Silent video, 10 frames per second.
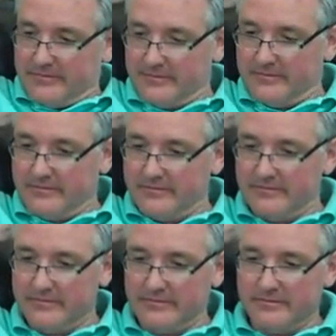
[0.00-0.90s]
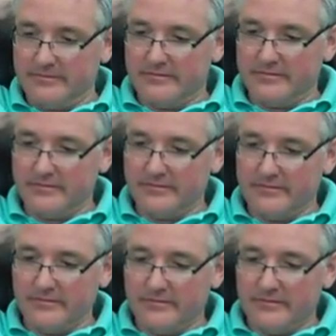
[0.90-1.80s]

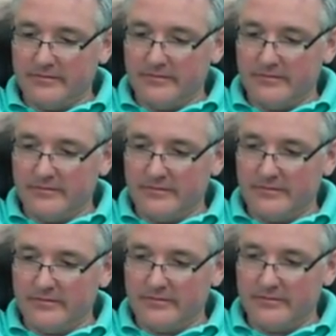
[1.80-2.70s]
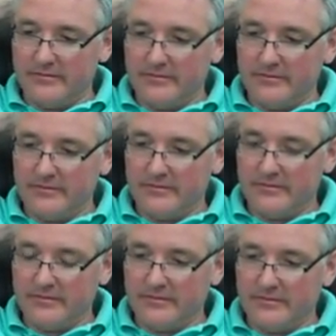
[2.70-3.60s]

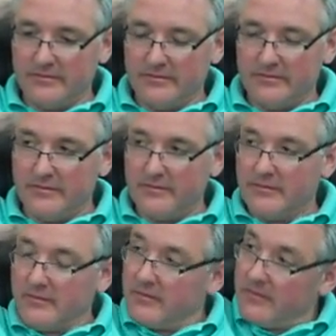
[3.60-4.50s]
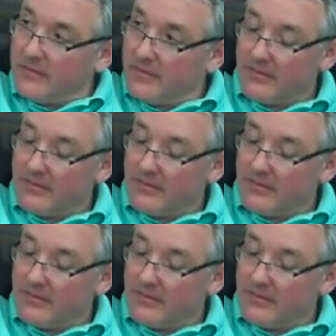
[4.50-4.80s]
(not speaking)